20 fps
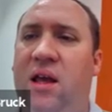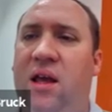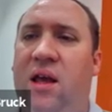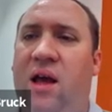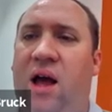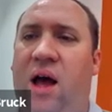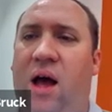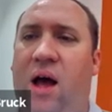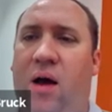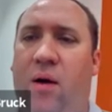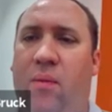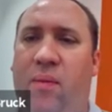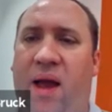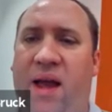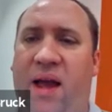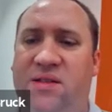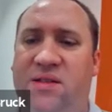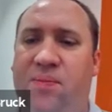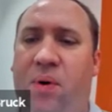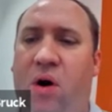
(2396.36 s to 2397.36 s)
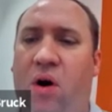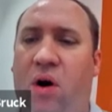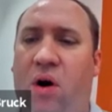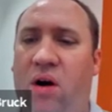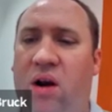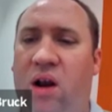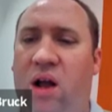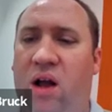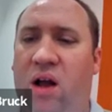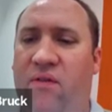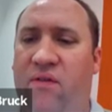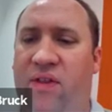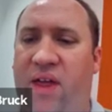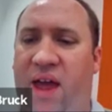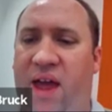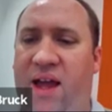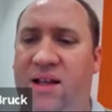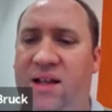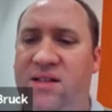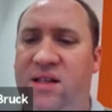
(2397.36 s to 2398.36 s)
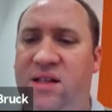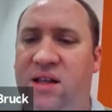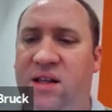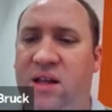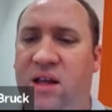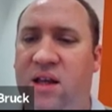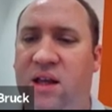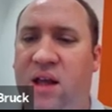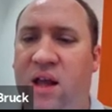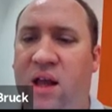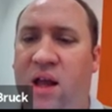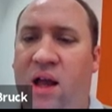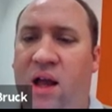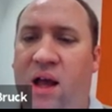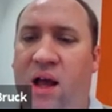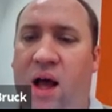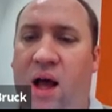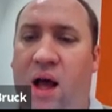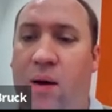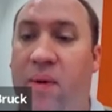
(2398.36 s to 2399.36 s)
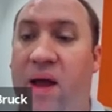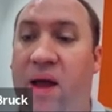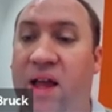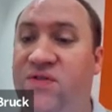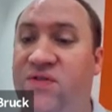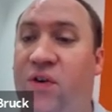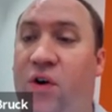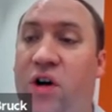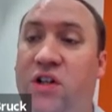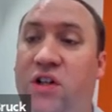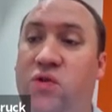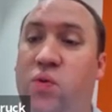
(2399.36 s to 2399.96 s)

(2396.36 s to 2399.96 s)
as part of that. As far as